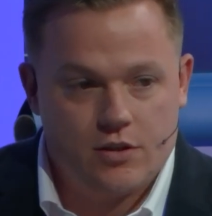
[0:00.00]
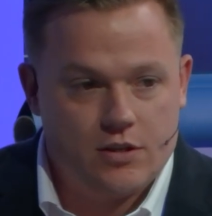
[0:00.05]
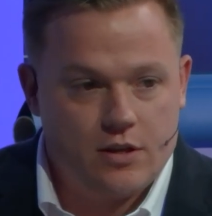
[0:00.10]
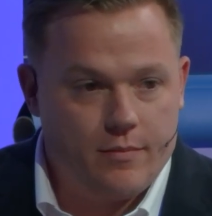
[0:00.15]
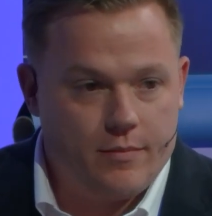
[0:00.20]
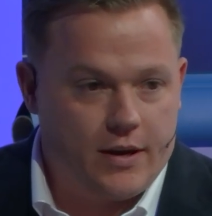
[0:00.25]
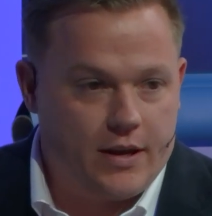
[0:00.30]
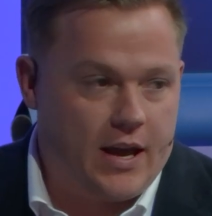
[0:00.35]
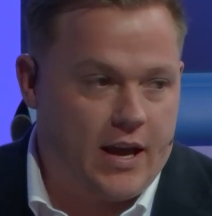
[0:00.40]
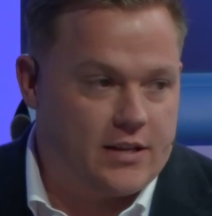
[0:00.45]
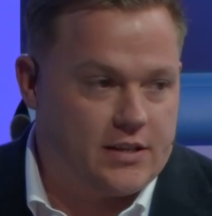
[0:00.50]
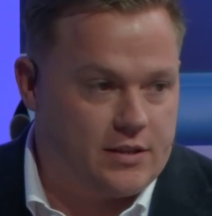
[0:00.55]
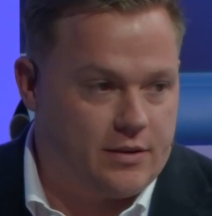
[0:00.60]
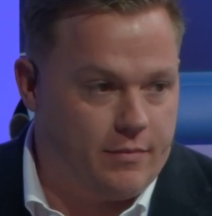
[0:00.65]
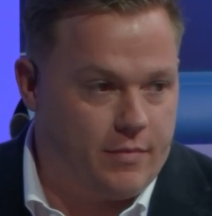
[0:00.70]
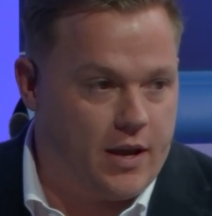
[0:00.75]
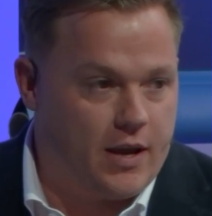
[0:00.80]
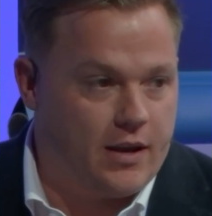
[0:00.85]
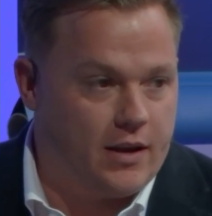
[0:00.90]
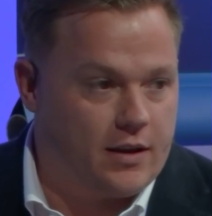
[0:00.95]
somebody has to
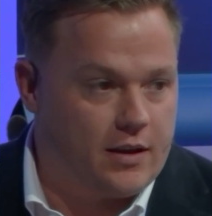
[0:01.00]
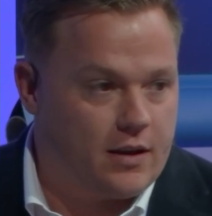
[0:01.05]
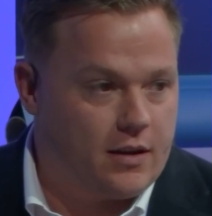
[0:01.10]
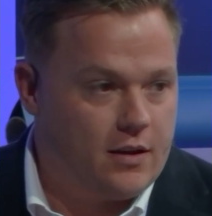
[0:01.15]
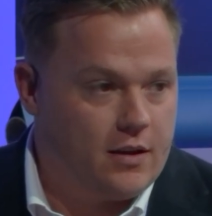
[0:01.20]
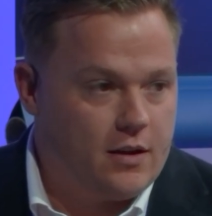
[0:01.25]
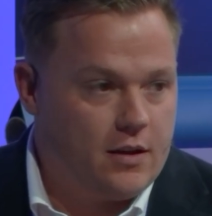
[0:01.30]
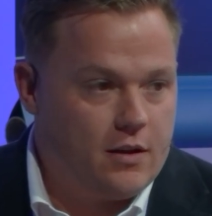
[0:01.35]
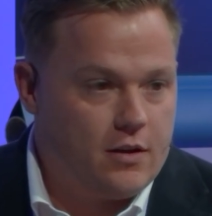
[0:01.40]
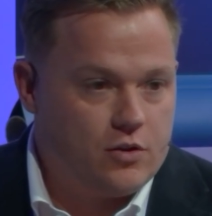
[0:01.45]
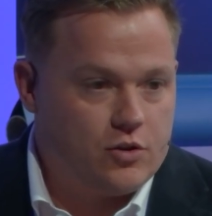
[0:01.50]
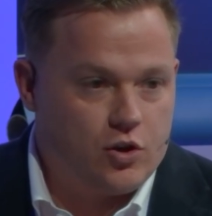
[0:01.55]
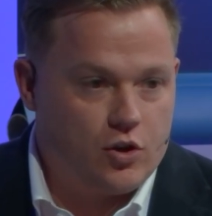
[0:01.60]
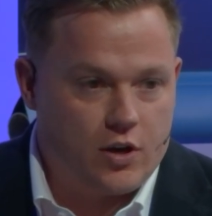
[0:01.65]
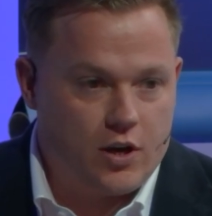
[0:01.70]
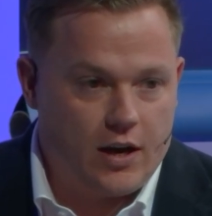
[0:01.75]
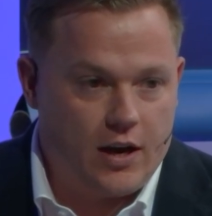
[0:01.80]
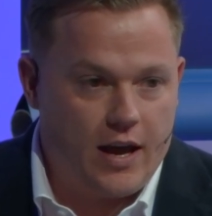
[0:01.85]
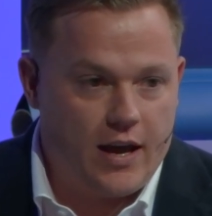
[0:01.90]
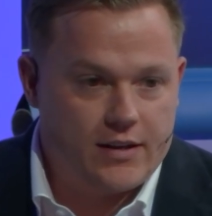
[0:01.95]
make to
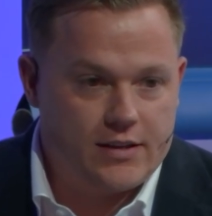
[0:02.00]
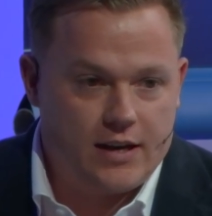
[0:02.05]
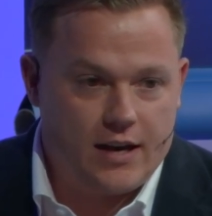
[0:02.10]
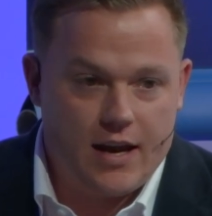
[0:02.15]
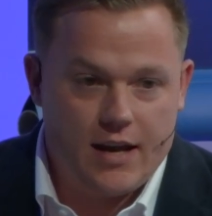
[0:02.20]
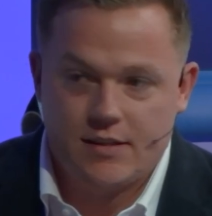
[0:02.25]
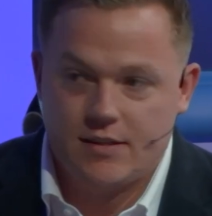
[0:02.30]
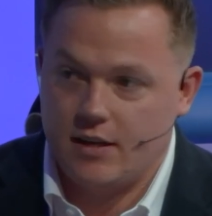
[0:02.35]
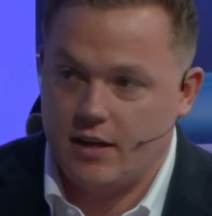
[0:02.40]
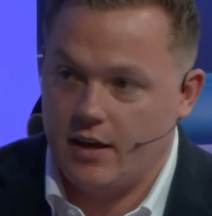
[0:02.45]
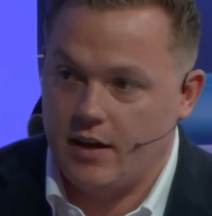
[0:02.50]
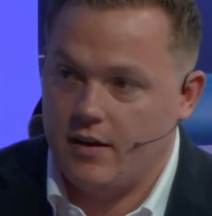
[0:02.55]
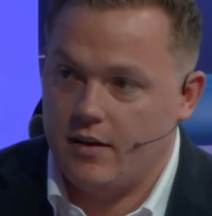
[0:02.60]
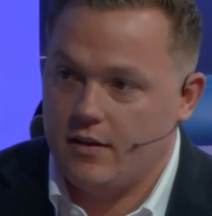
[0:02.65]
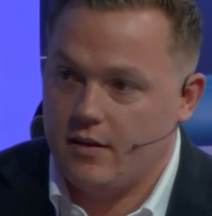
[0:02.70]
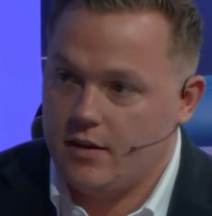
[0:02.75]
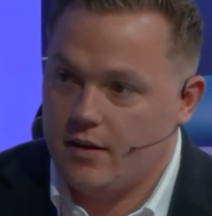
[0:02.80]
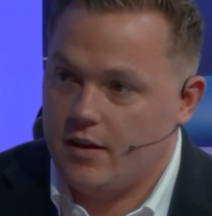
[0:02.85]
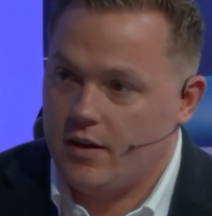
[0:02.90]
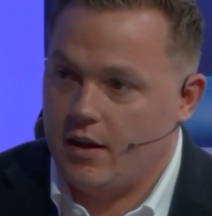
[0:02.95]
connect an asset
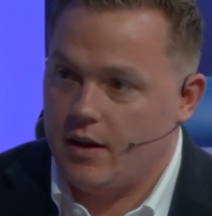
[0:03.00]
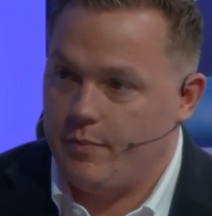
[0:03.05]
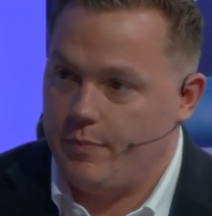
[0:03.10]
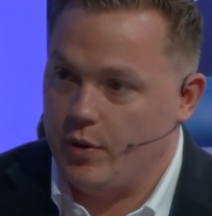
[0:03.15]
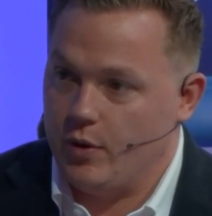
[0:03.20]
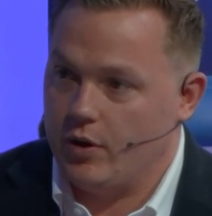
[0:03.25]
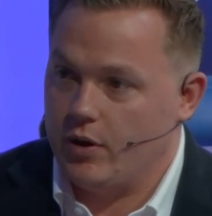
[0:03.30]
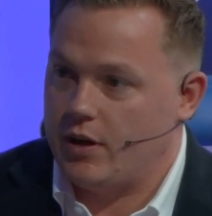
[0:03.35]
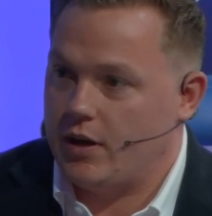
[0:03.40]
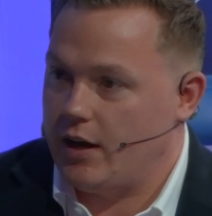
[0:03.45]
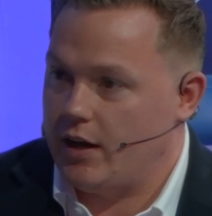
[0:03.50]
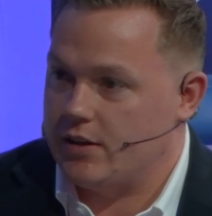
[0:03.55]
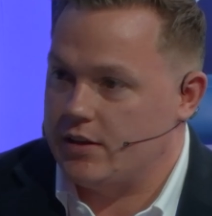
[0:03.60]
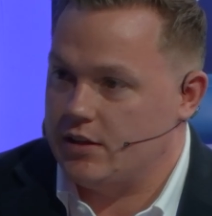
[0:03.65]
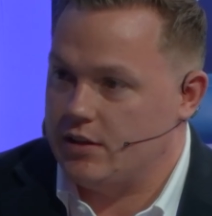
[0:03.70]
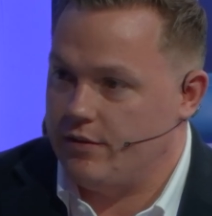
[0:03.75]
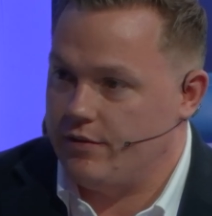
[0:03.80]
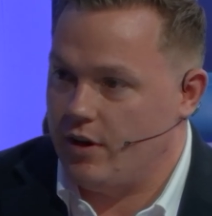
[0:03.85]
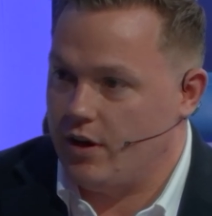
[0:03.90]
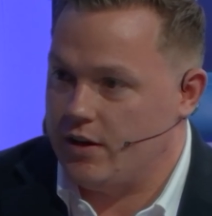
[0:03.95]
and build a
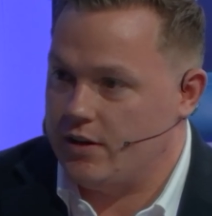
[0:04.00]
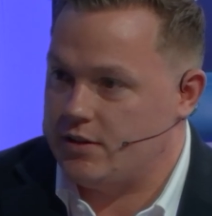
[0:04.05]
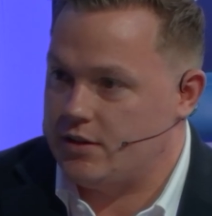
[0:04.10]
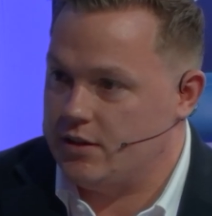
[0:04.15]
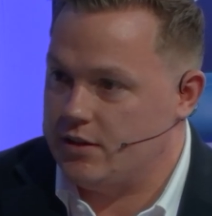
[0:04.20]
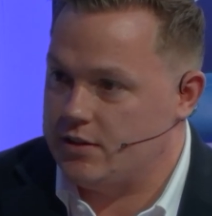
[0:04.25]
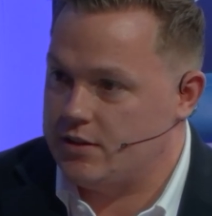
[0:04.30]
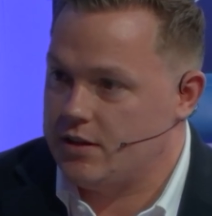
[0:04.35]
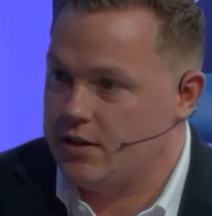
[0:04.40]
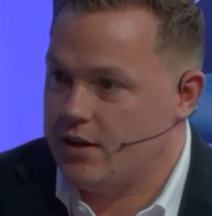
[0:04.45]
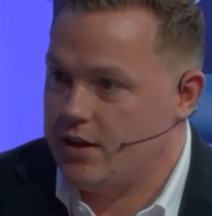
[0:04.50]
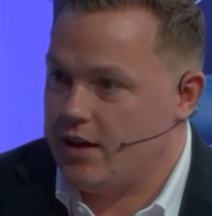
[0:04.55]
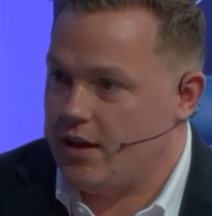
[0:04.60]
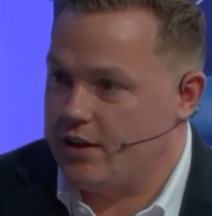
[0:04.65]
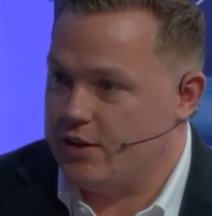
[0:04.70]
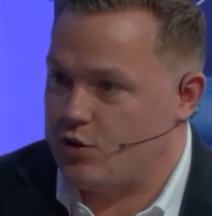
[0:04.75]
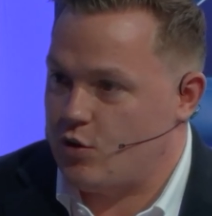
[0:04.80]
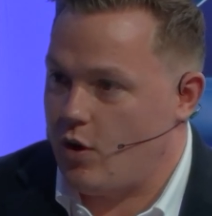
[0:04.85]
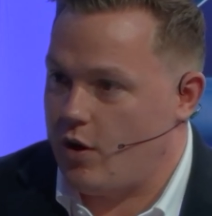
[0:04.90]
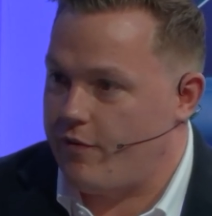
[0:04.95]
connected device is
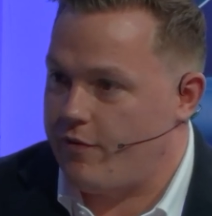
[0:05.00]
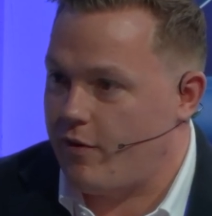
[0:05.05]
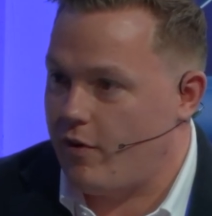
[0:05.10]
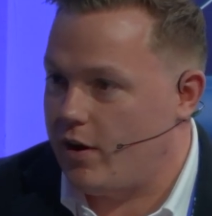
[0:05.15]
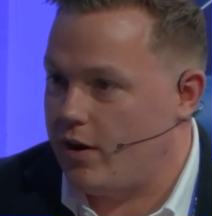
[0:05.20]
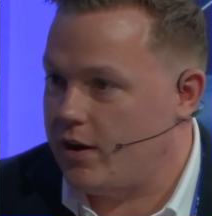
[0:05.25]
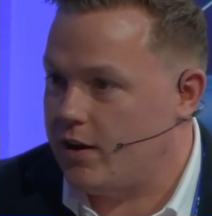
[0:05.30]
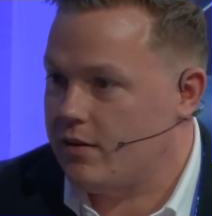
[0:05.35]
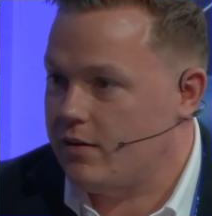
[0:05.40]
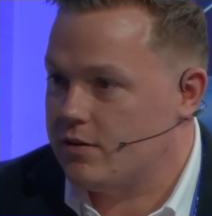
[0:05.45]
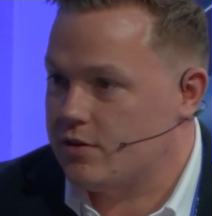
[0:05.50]
quite frightening.